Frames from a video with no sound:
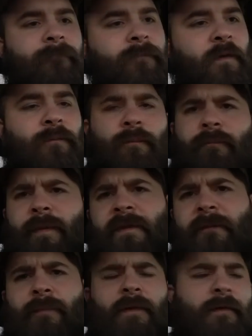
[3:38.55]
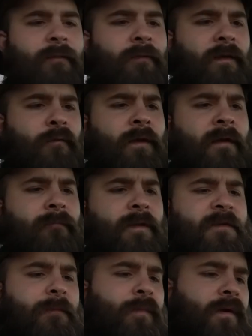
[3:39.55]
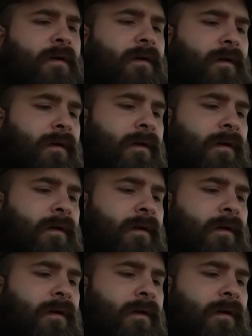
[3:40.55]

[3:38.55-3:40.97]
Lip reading: Or bought the part number. I went ahead and bought the part.